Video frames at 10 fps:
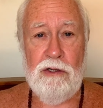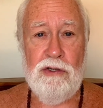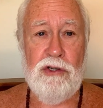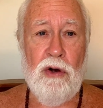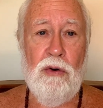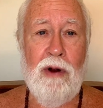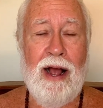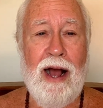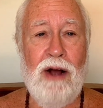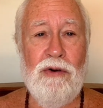So,
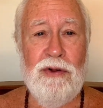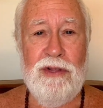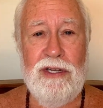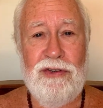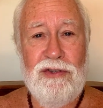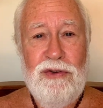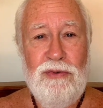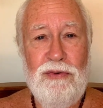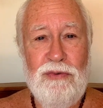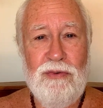how are these
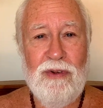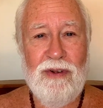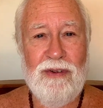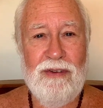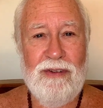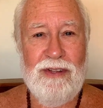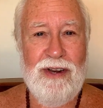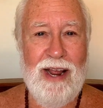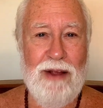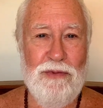two the
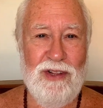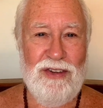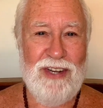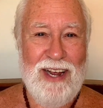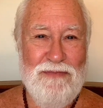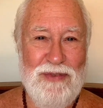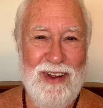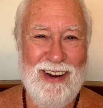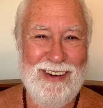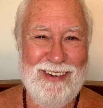name of the same
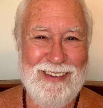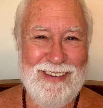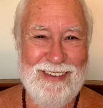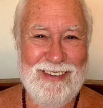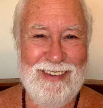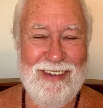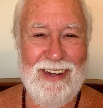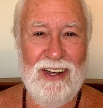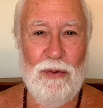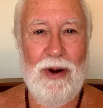thing?
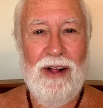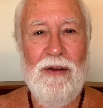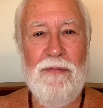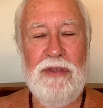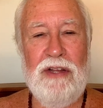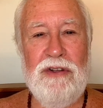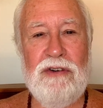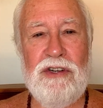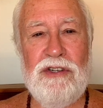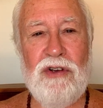Well,
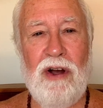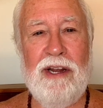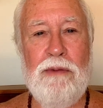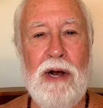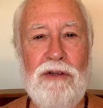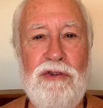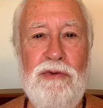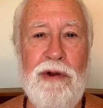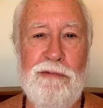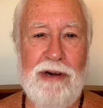they're just talking about
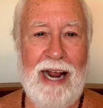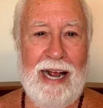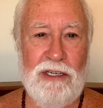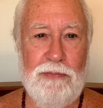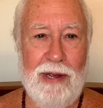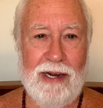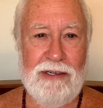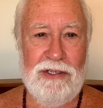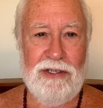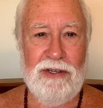two different
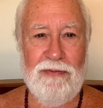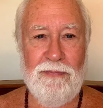aspects.